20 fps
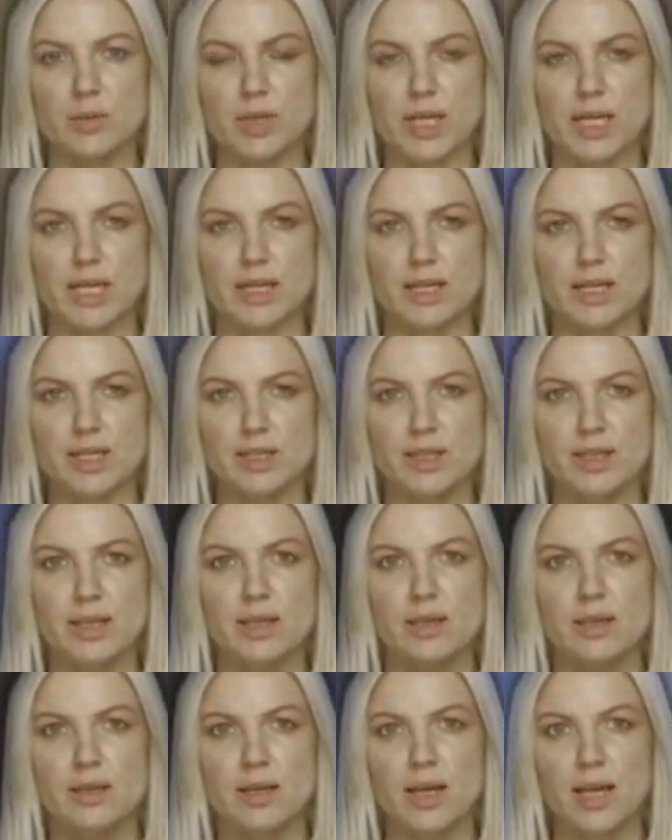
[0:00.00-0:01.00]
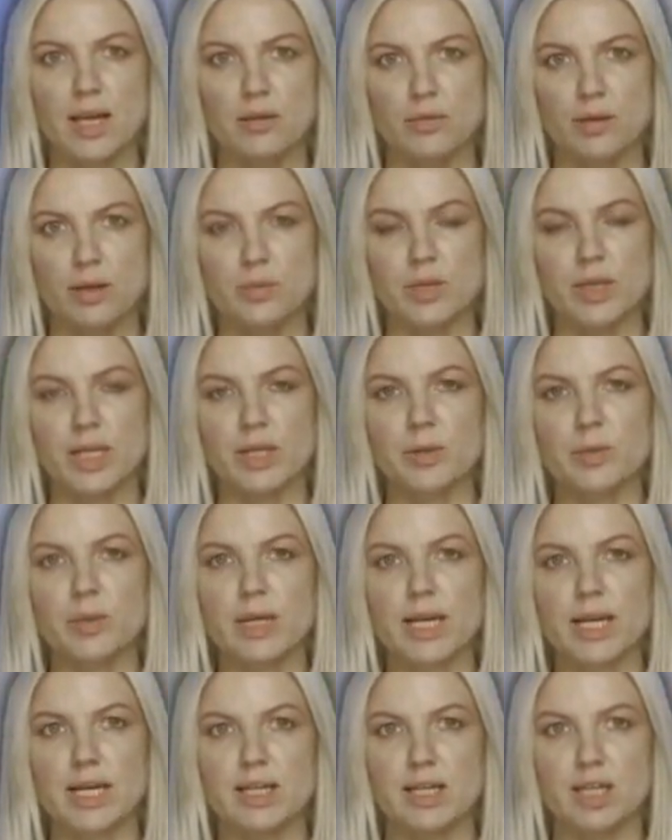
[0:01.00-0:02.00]
evening, the police received
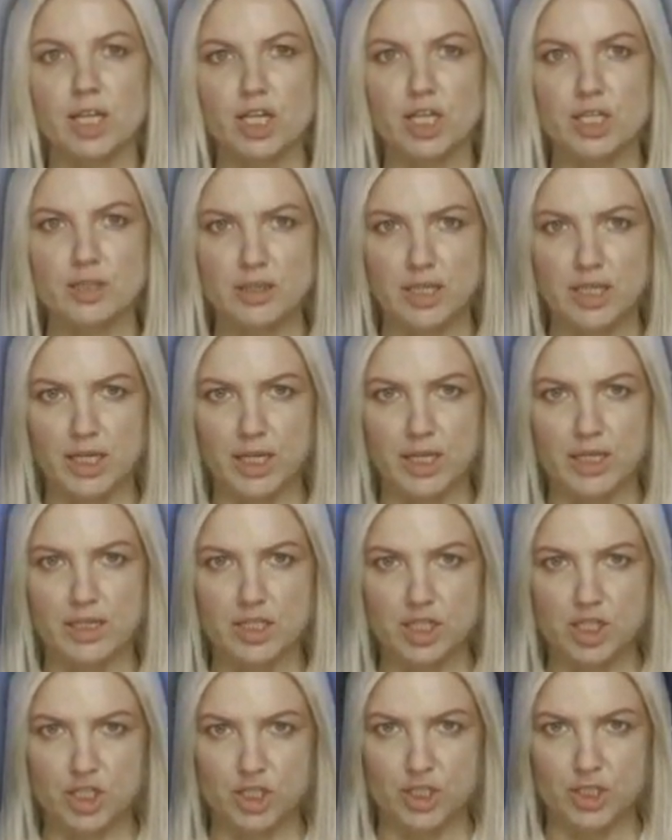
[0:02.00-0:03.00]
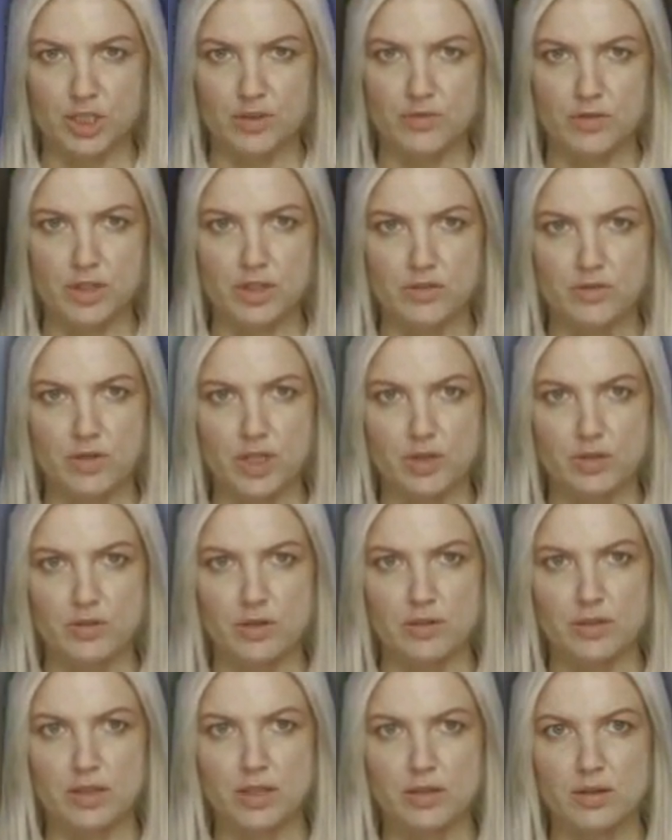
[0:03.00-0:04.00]
several reports that a man was
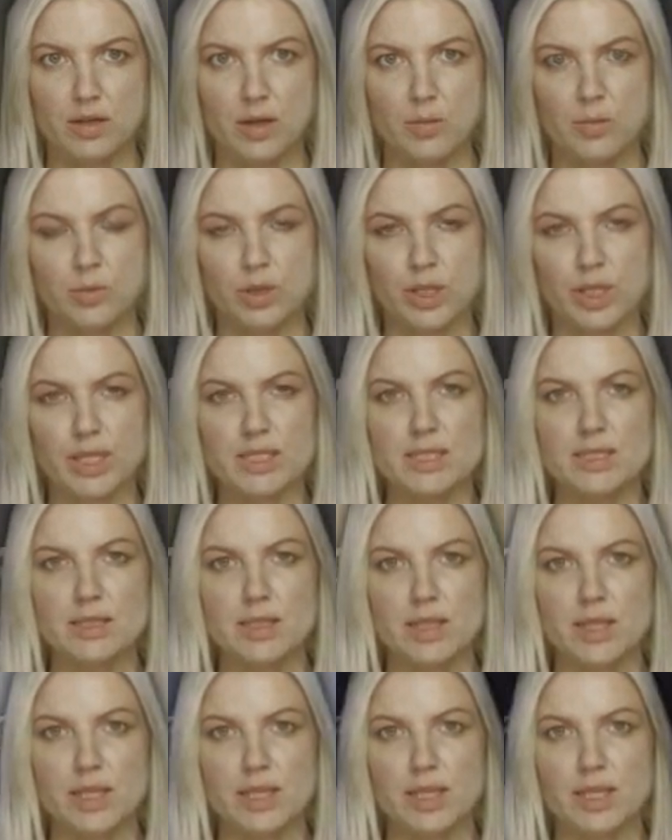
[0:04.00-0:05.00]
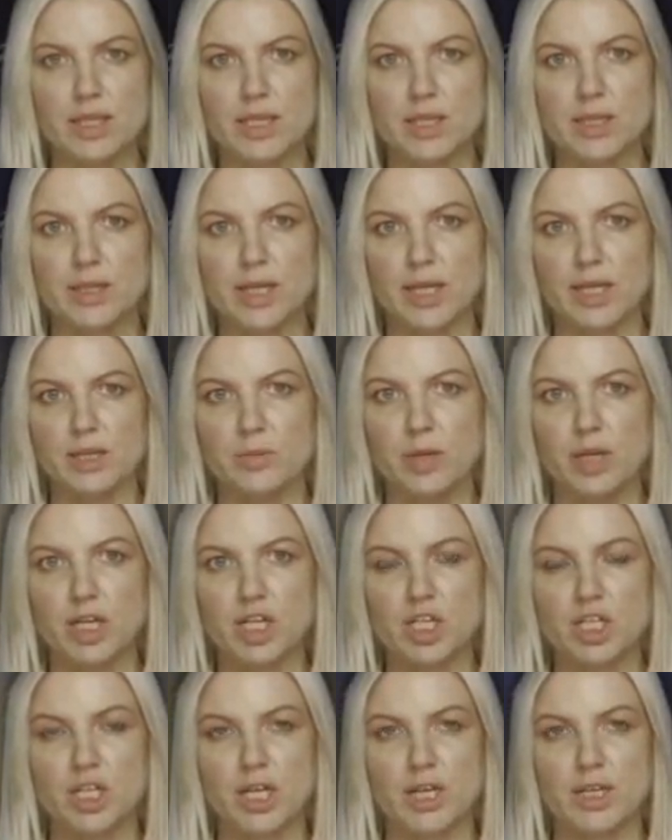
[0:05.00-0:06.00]
walking through the center of Kongsberg
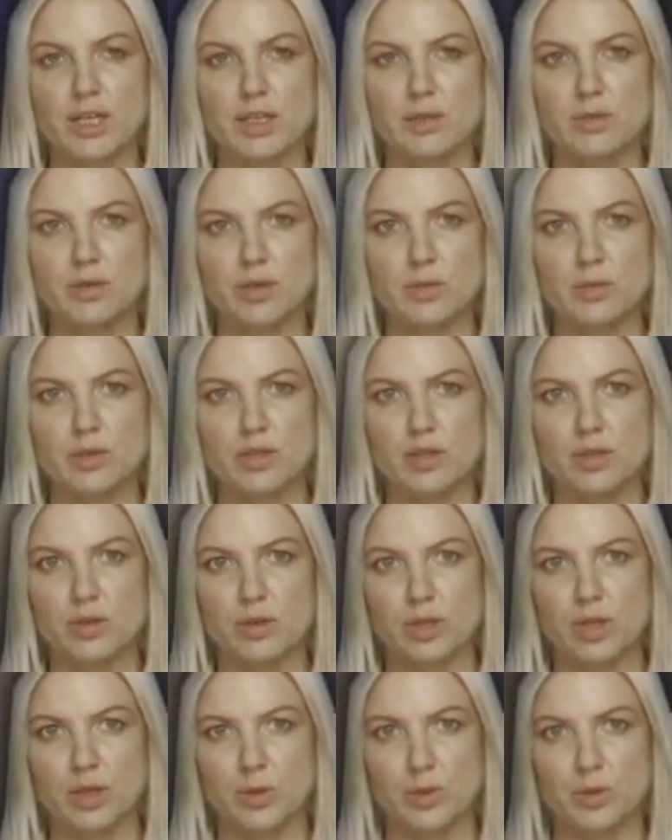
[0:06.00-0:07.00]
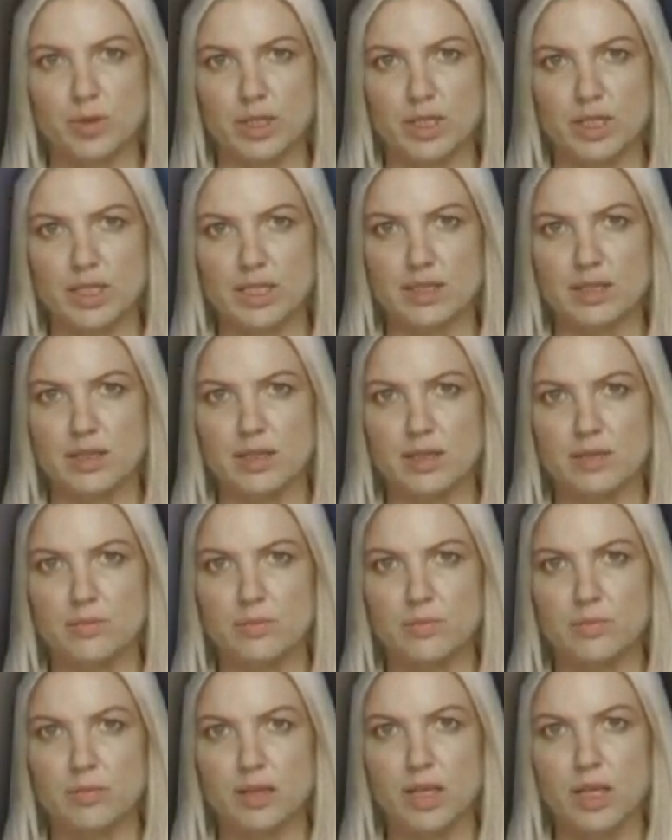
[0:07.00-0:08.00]
and shooting an arrow.
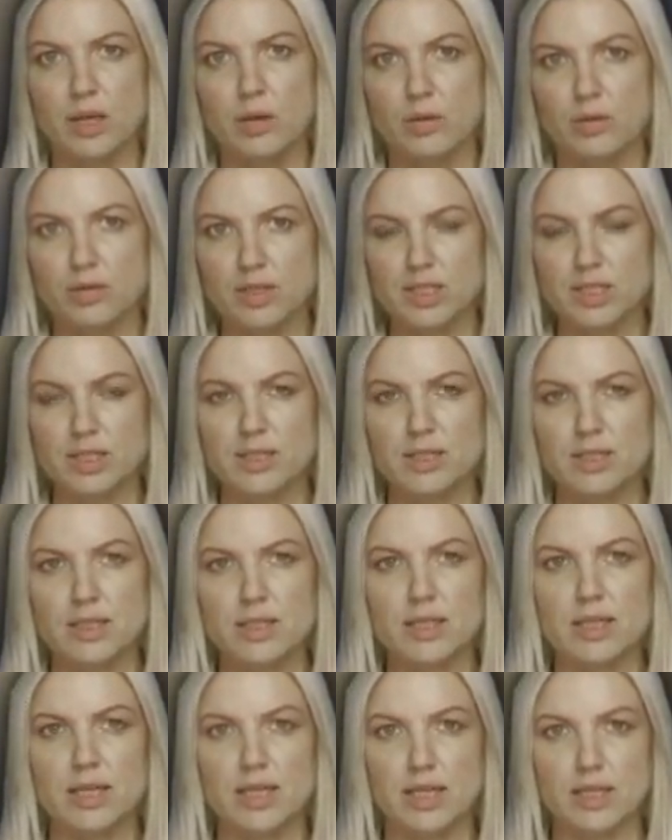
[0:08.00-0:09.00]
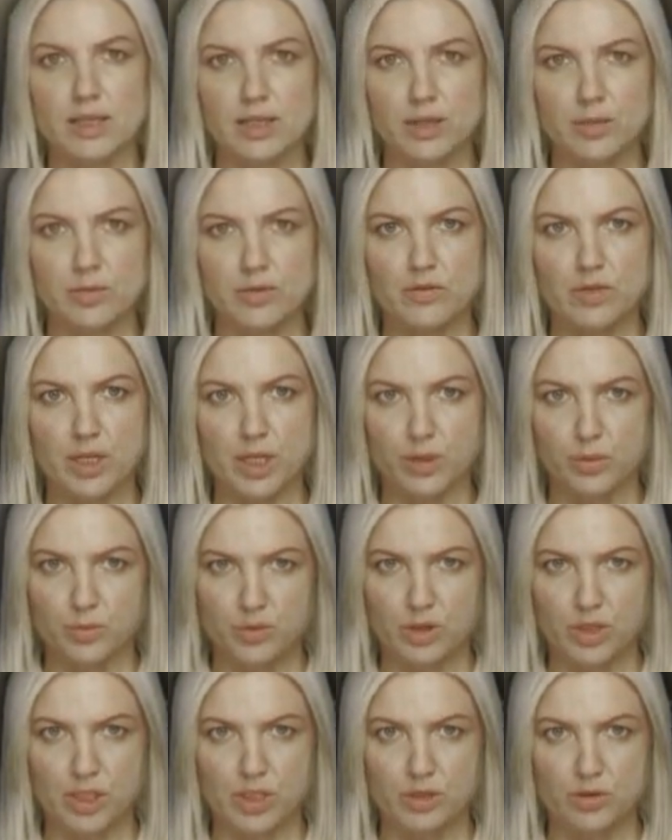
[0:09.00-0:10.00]
He moved to most of the city center
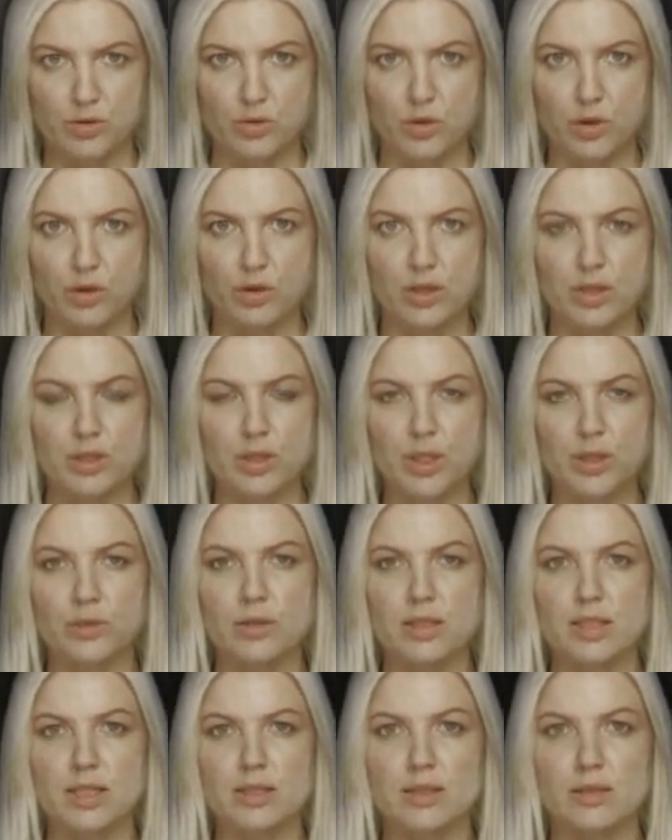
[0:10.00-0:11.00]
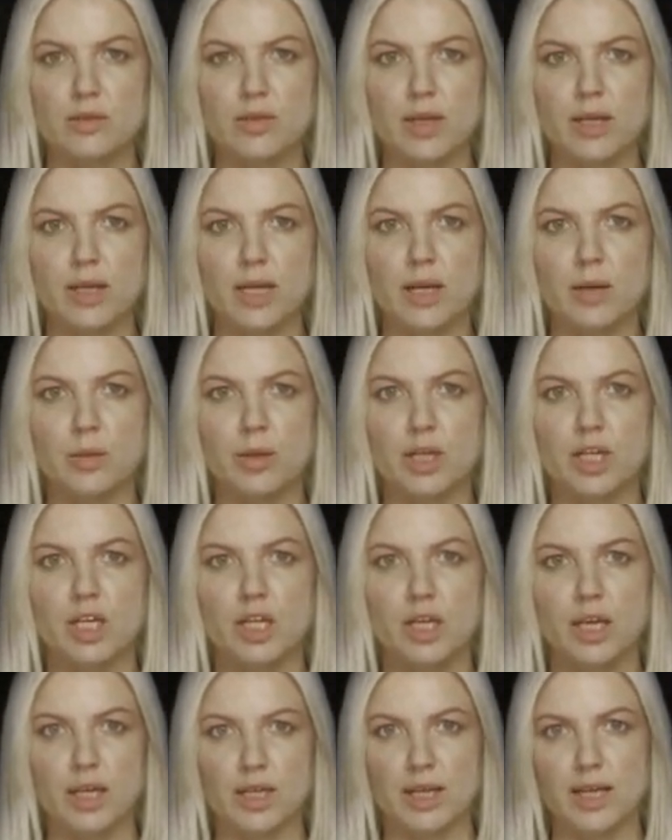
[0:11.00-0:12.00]
and was, among other things,
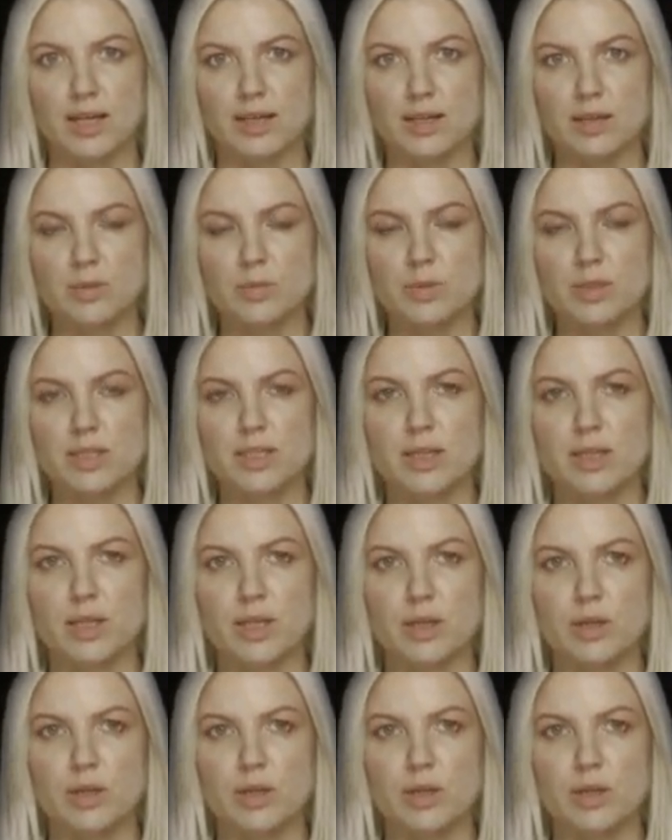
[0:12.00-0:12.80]
inside the coop store.